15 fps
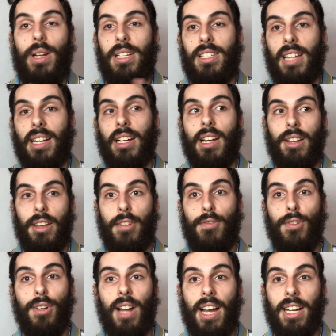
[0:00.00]
It's like, if
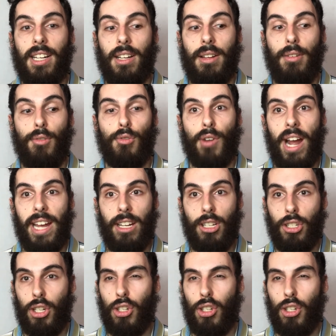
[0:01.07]
you like range